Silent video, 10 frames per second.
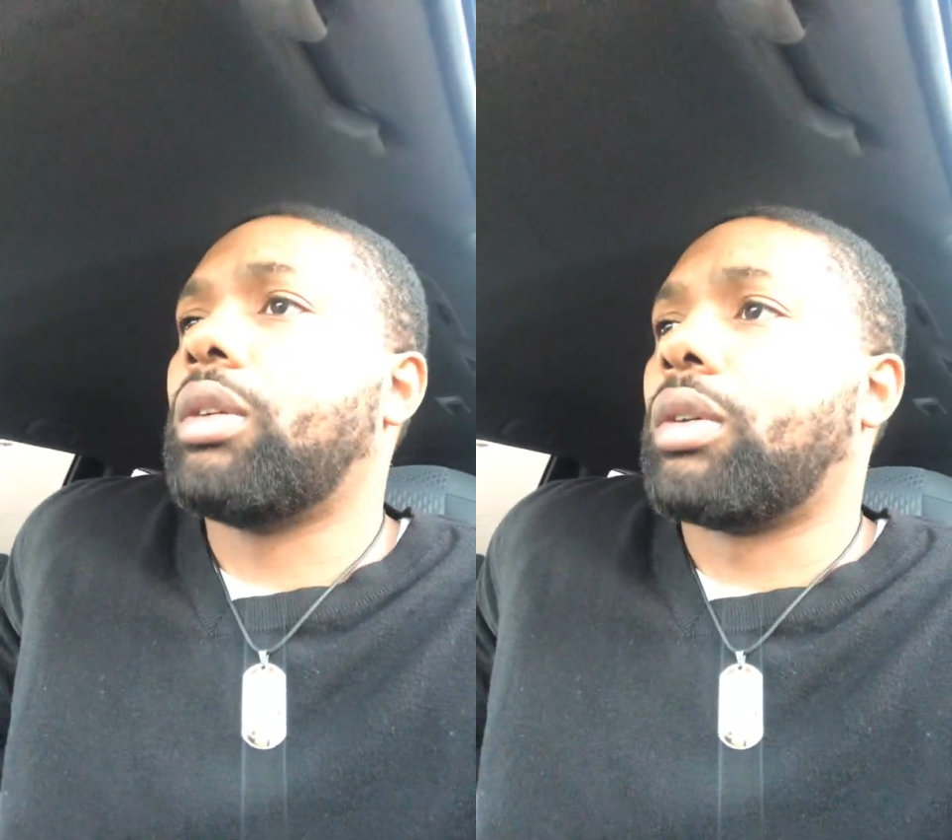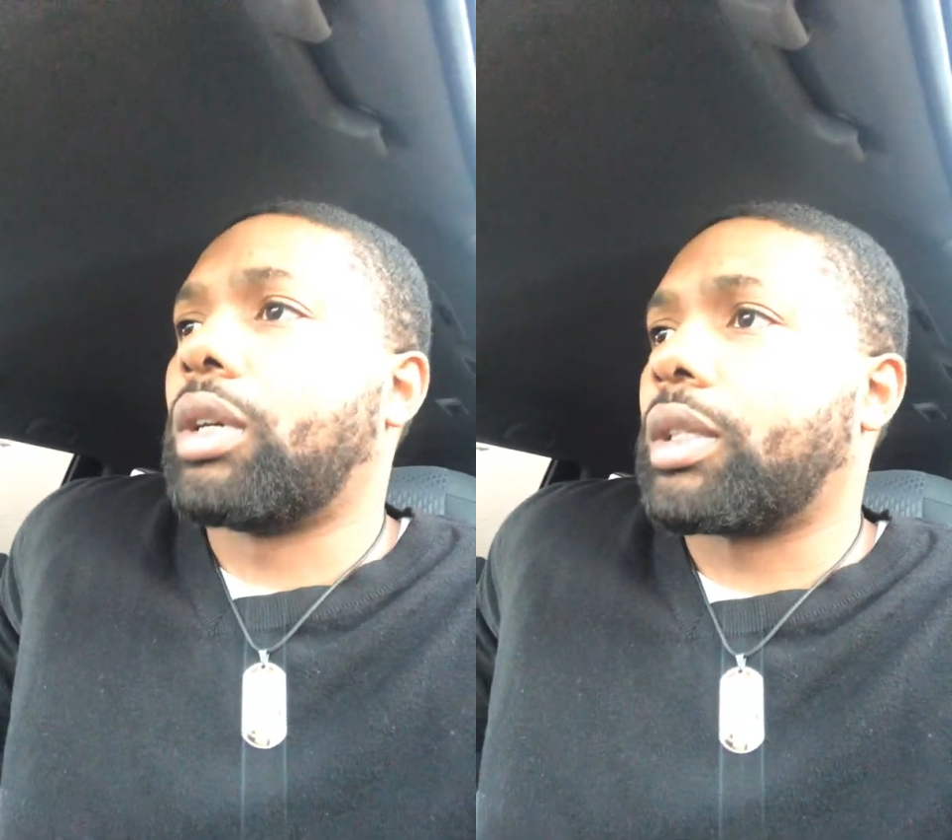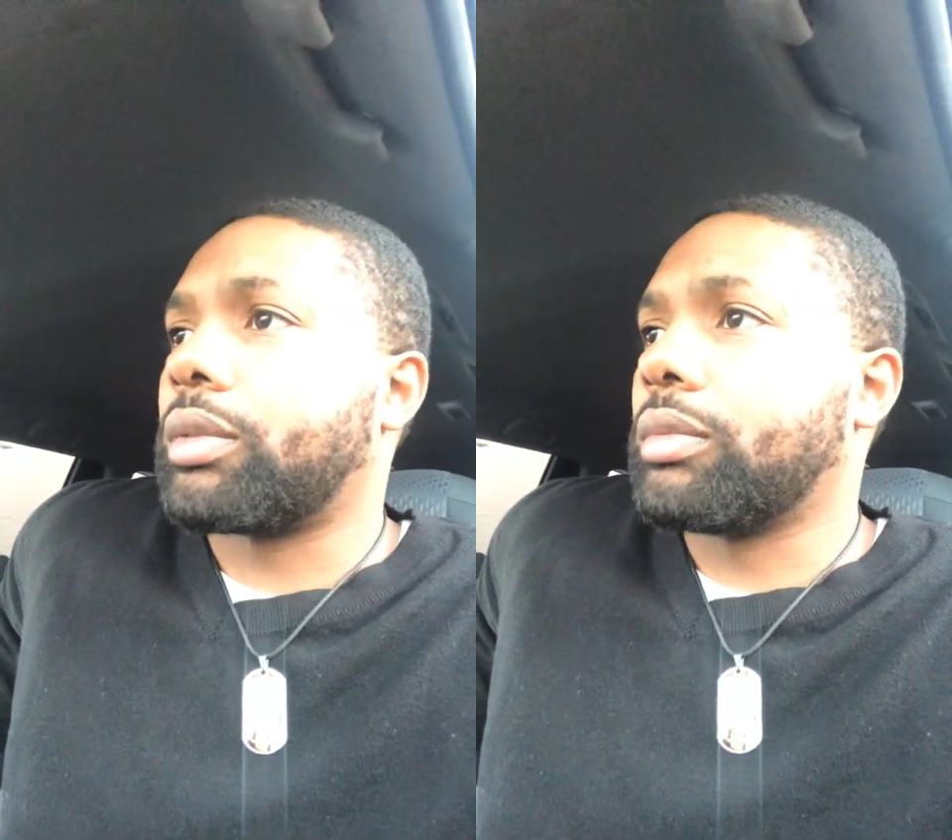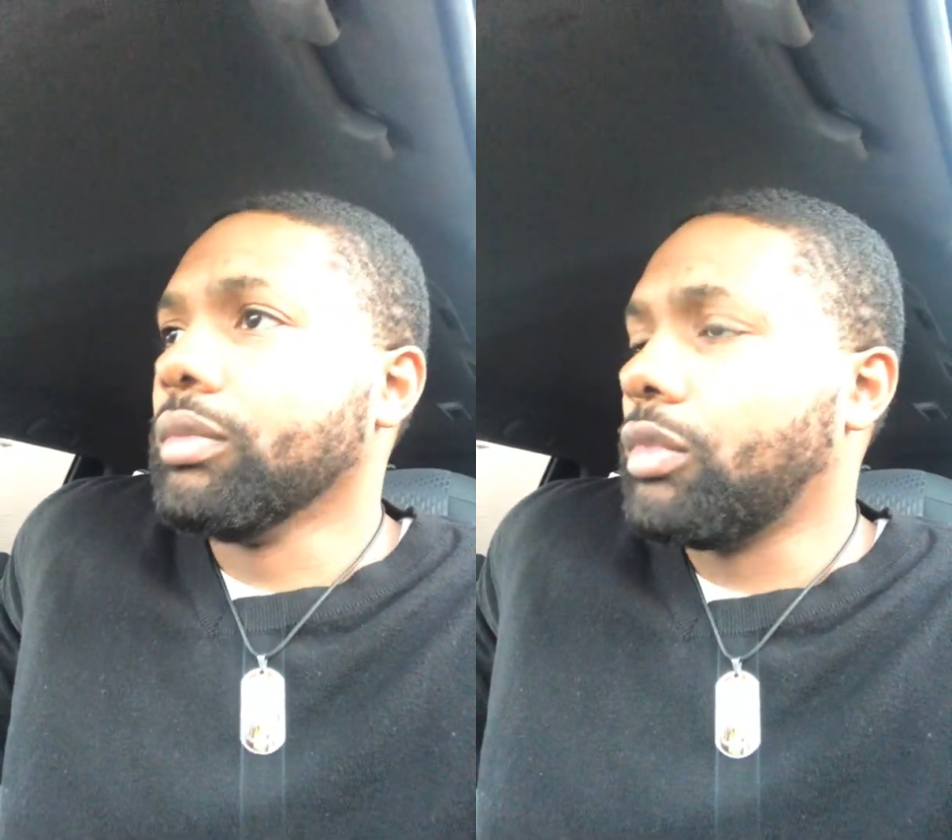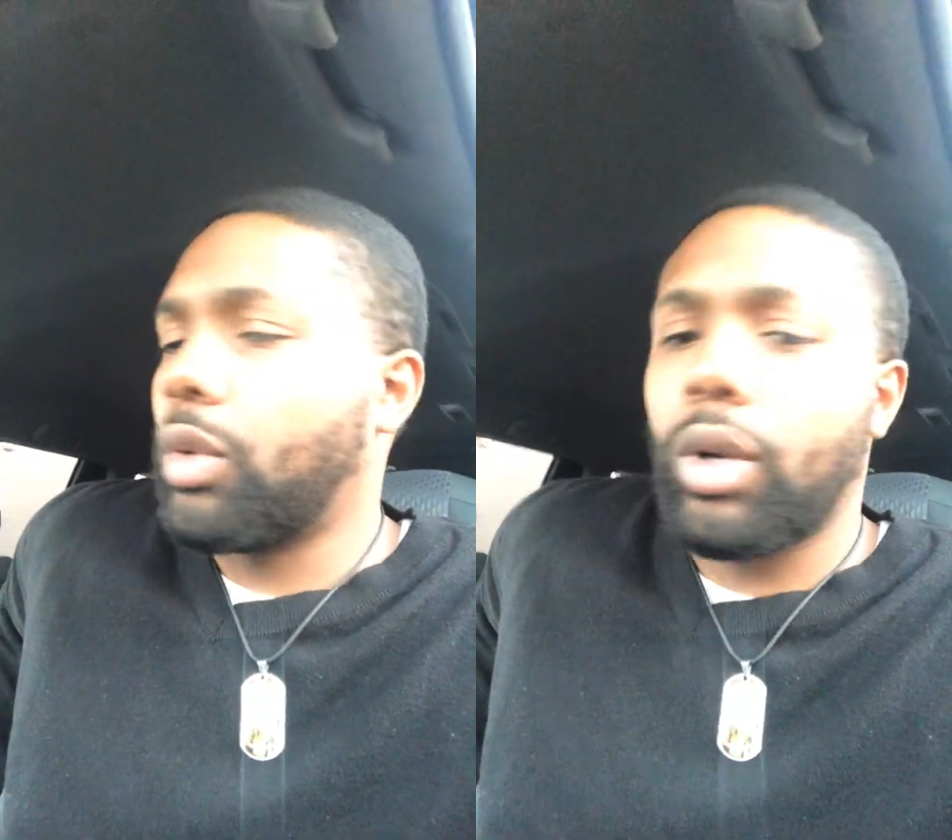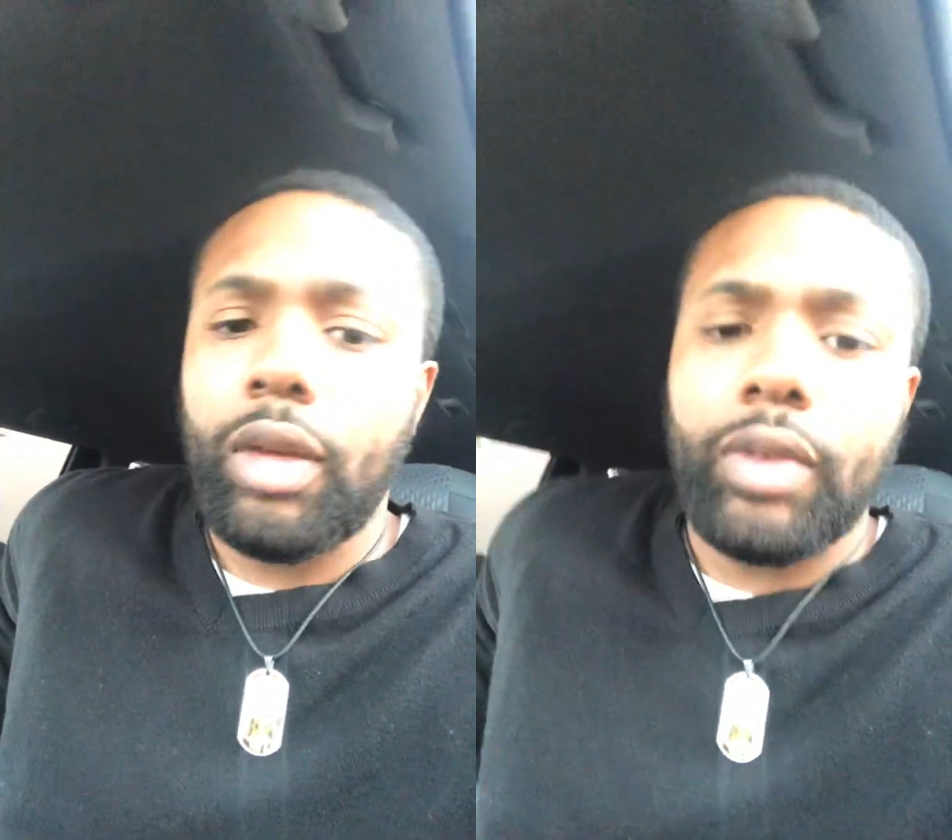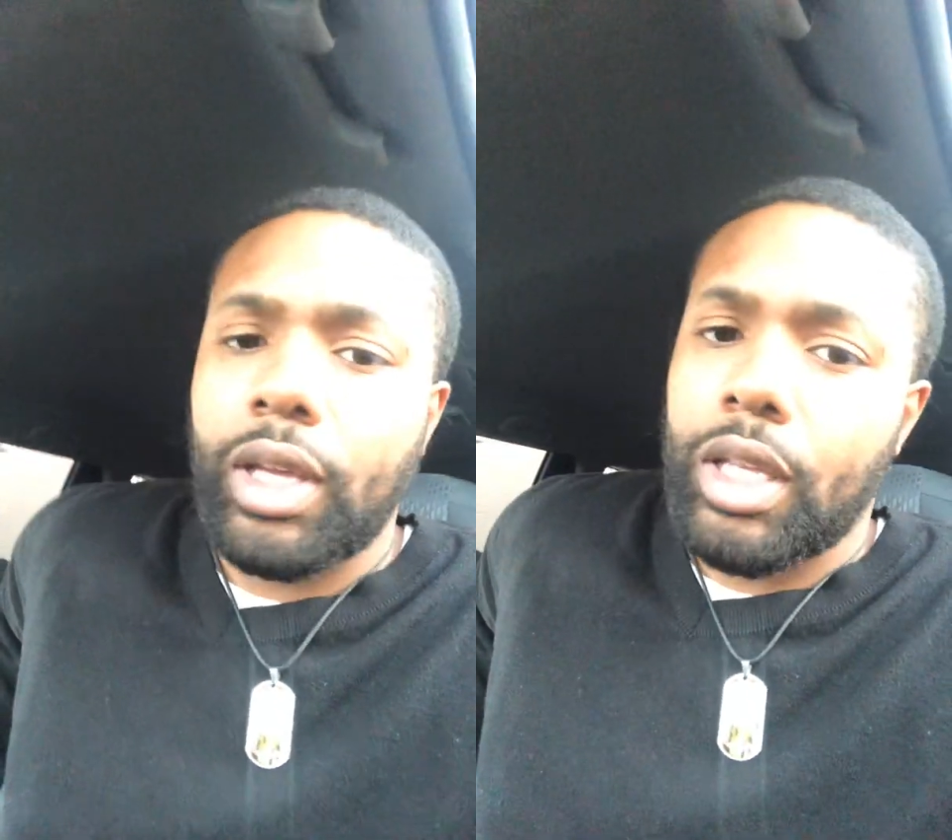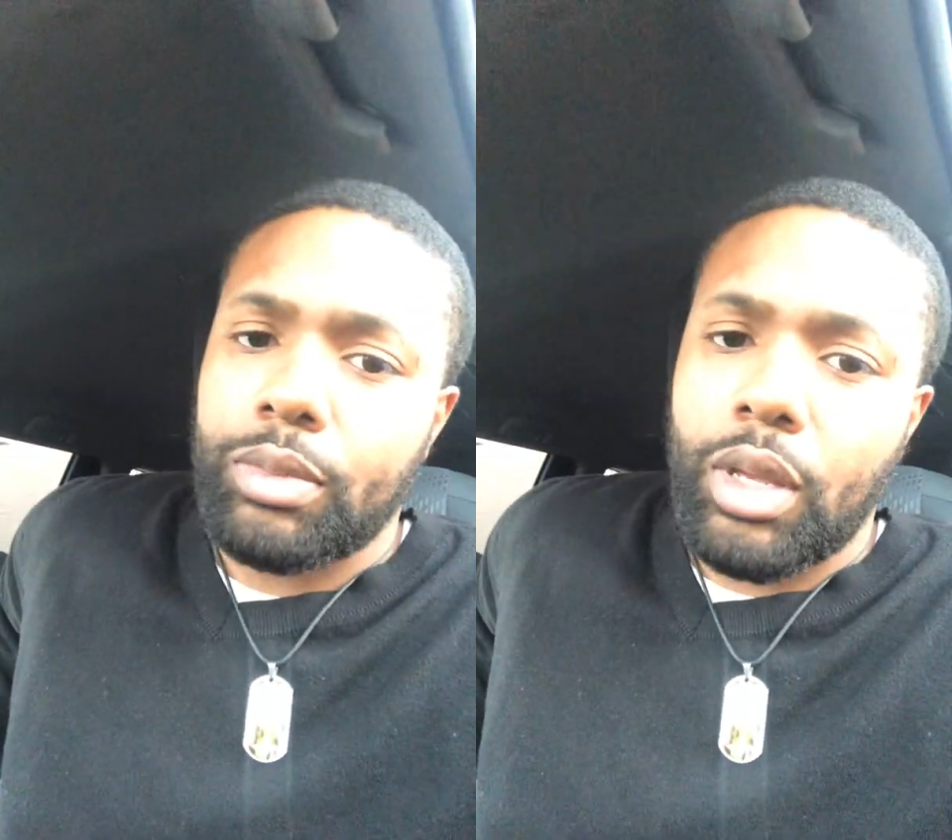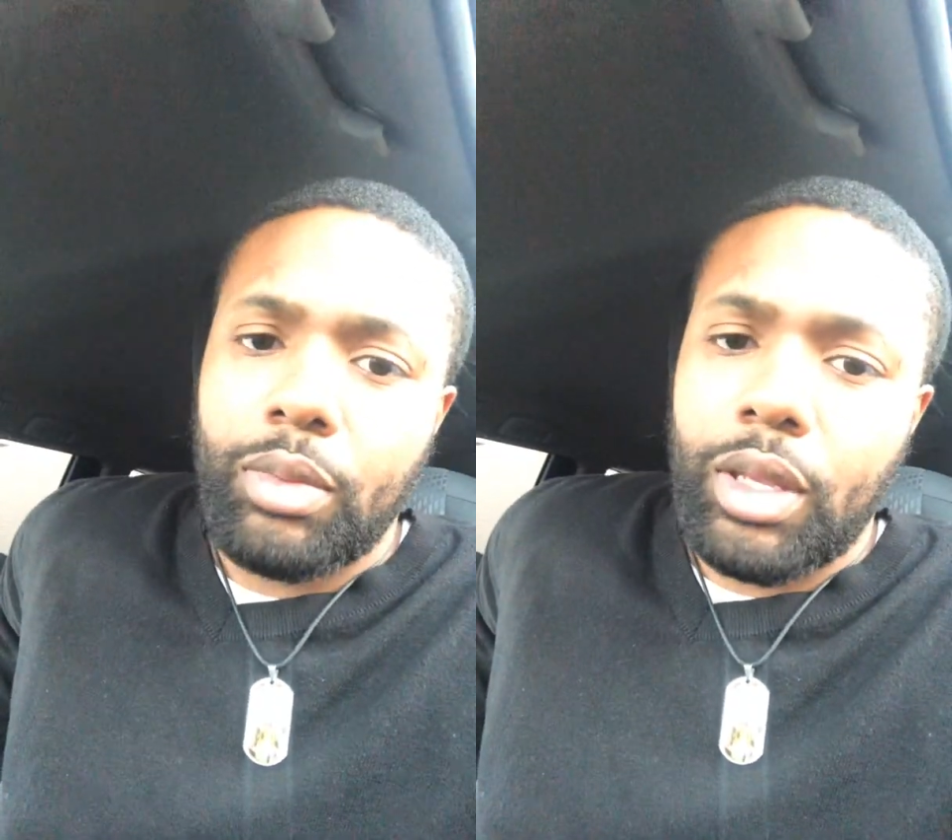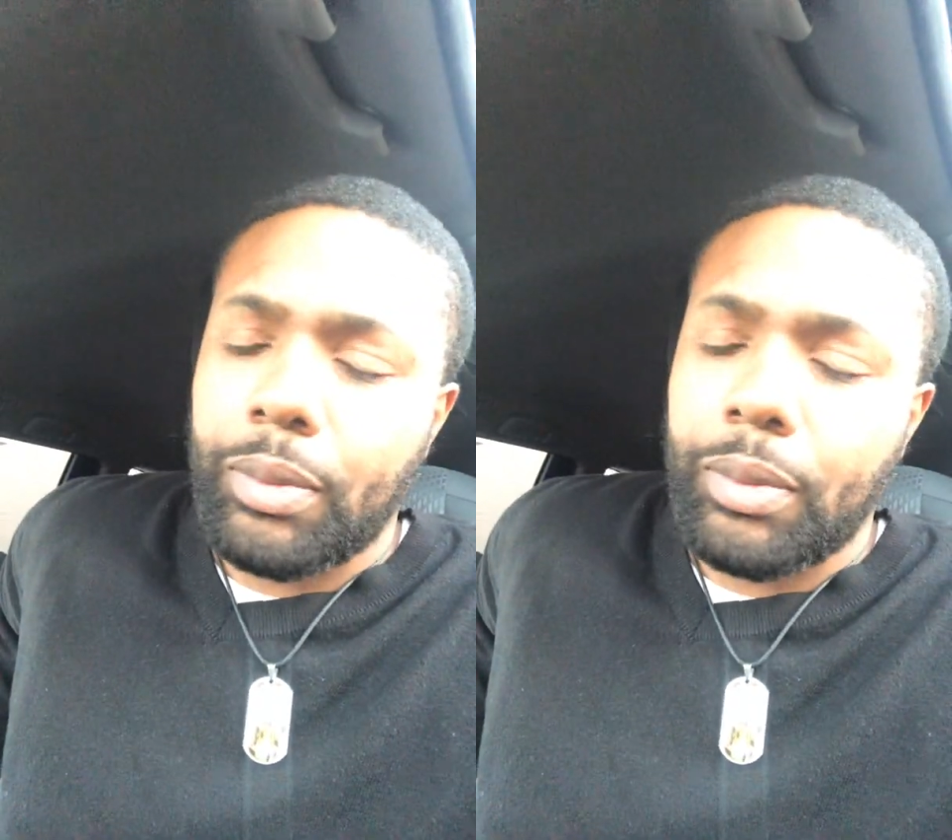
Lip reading: or whatever the case may be.